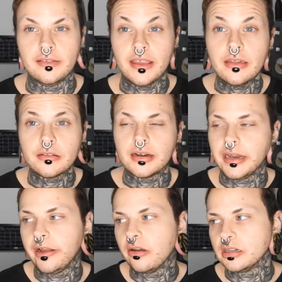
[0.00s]
It's 8.30
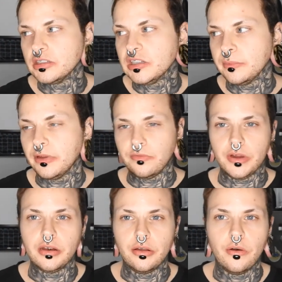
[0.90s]
now. I just took my
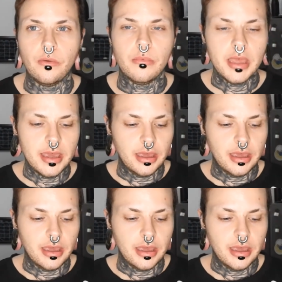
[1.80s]
friend home.